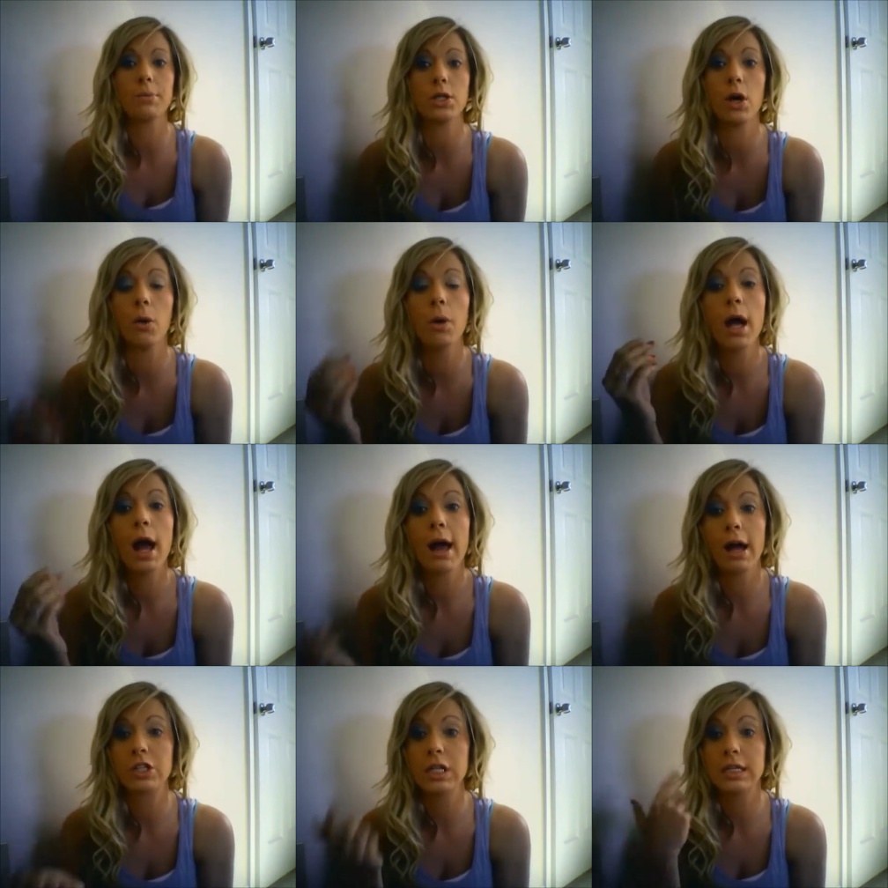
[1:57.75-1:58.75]
So I
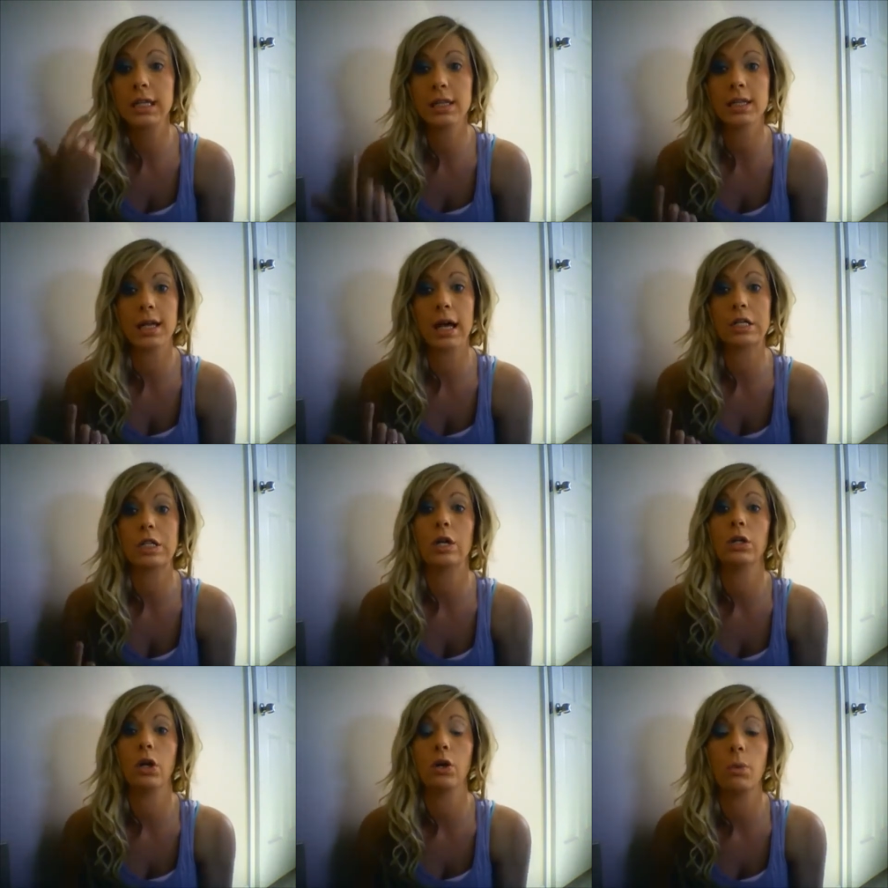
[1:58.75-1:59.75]
actually did this
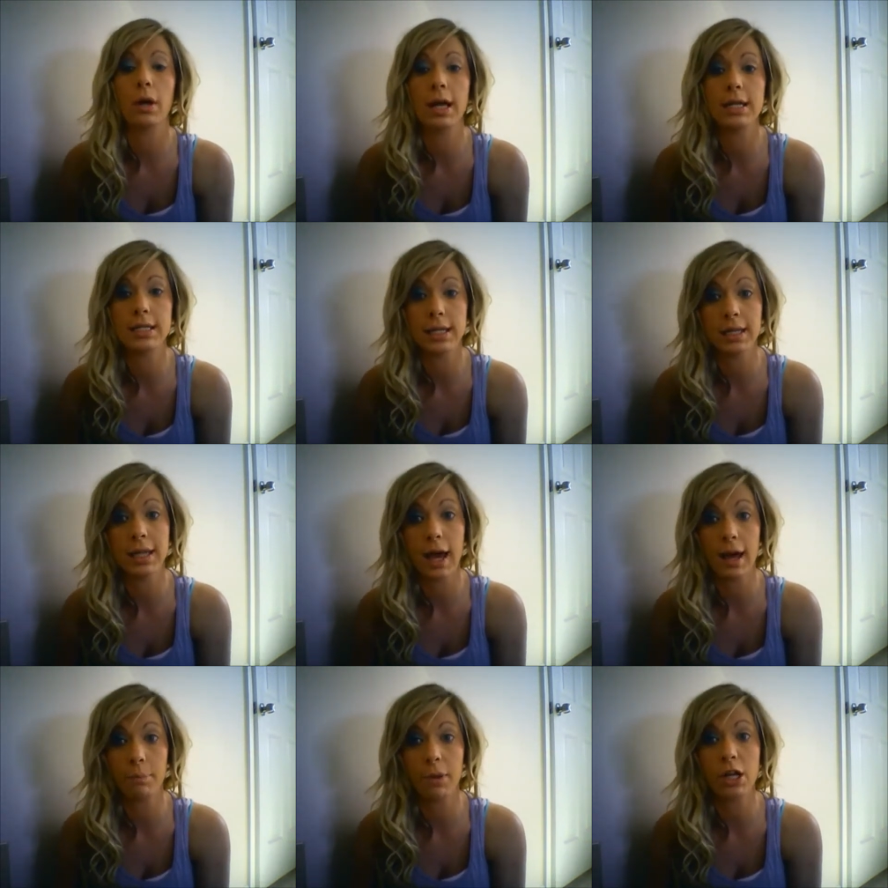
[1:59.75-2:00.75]
eyeshadow look when I did
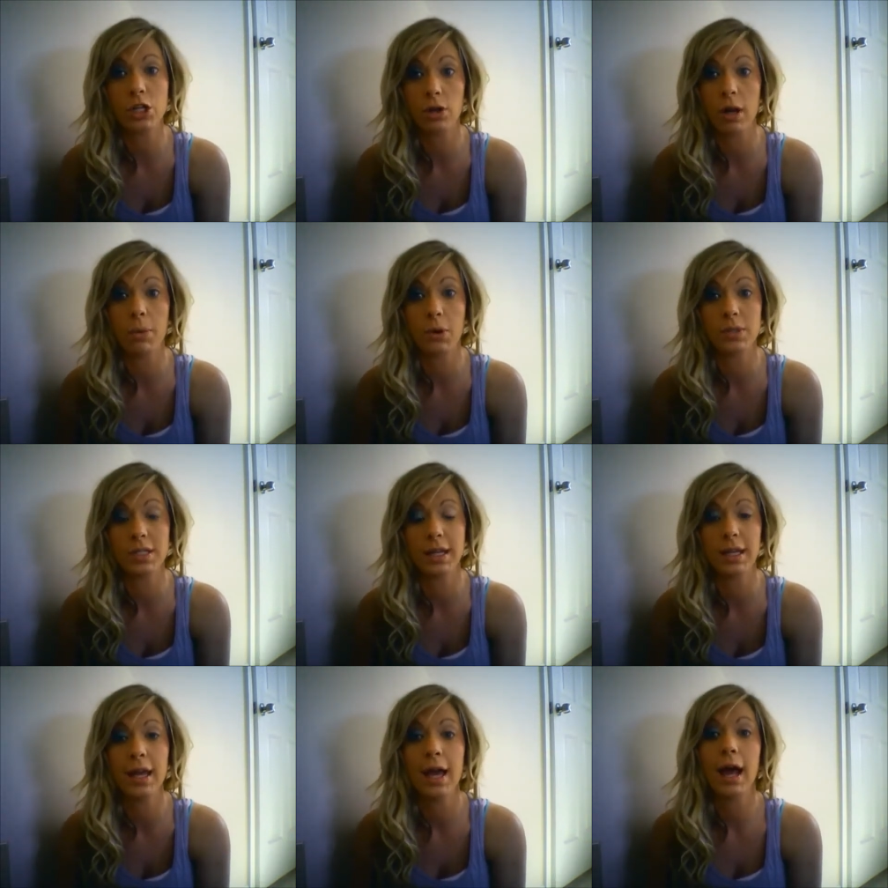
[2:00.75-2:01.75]
that picture I
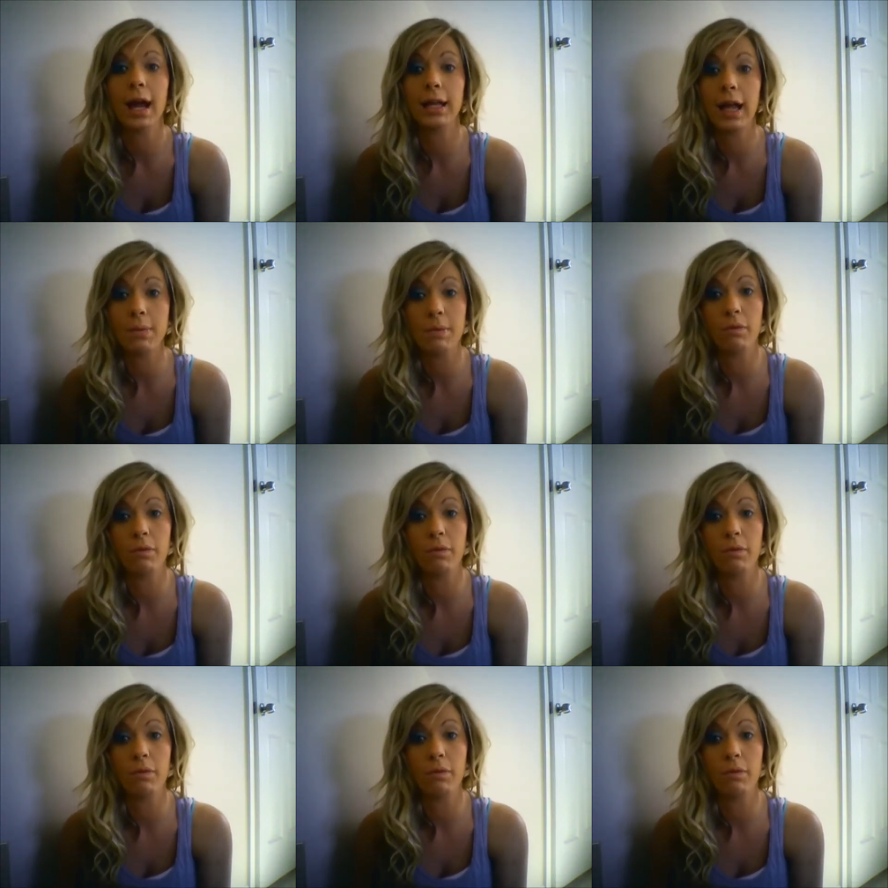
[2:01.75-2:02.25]
posted. A lot of people